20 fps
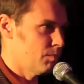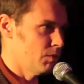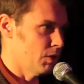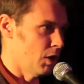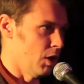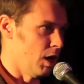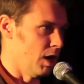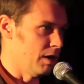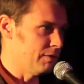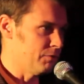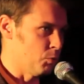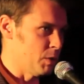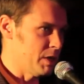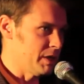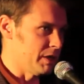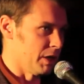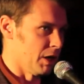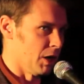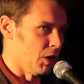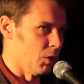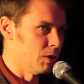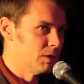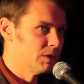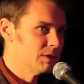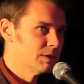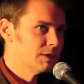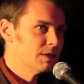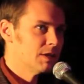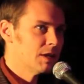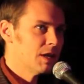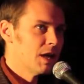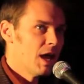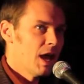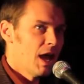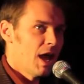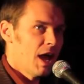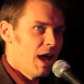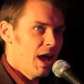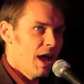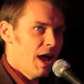off we go.
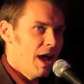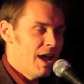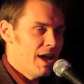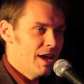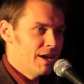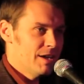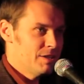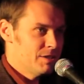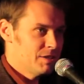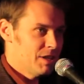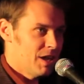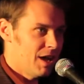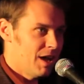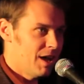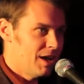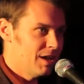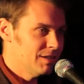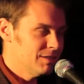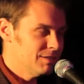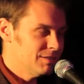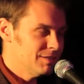And I